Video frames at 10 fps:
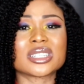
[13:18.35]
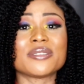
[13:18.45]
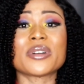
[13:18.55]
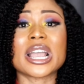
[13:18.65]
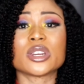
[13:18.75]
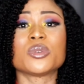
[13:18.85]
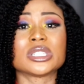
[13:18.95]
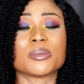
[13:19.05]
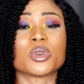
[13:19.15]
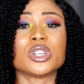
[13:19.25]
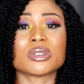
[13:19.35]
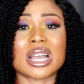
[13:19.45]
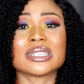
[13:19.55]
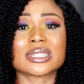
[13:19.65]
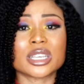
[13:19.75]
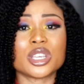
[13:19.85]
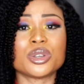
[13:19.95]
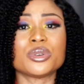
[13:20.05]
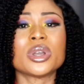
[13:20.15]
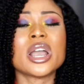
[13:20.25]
If I know it, I'm going to answer you.